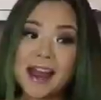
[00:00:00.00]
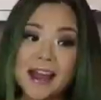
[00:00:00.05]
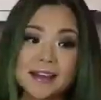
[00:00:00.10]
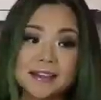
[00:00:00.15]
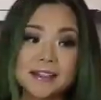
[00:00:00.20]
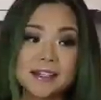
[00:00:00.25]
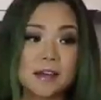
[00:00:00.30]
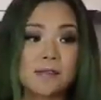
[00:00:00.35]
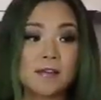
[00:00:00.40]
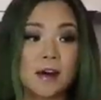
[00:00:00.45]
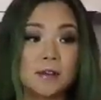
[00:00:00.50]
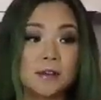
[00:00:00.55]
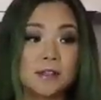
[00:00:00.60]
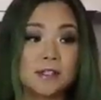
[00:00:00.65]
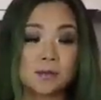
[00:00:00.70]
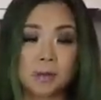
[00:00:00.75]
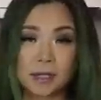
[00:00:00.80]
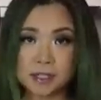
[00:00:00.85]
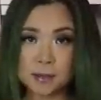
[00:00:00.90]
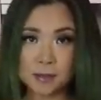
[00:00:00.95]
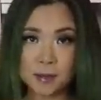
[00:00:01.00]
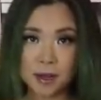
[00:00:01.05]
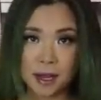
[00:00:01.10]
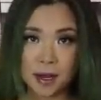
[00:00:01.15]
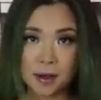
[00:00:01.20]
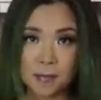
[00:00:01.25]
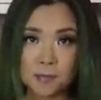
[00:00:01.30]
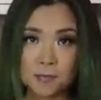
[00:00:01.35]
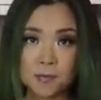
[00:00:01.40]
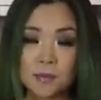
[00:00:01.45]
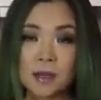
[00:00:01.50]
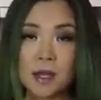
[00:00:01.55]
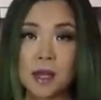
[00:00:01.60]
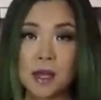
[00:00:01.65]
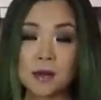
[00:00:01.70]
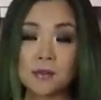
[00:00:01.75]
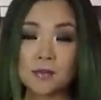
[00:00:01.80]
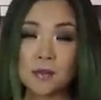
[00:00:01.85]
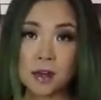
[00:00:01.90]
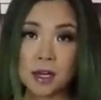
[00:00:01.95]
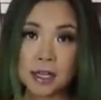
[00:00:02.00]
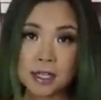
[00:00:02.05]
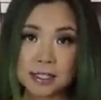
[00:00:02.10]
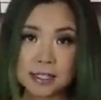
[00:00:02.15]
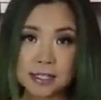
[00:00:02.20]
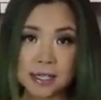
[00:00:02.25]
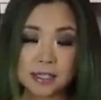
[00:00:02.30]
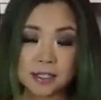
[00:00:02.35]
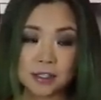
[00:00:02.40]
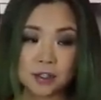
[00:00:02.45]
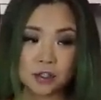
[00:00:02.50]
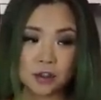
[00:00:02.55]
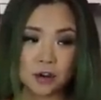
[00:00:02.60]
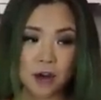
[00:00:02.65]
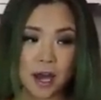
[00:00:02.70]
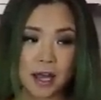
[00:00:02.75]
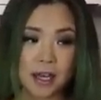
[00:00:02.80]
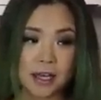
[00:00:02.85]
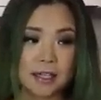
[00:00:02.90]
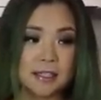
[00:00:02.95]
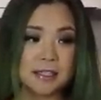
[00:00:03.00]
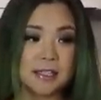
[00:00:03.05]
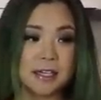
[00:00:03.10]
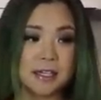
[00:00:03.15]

And I found this recipe and I'm very excited to try it.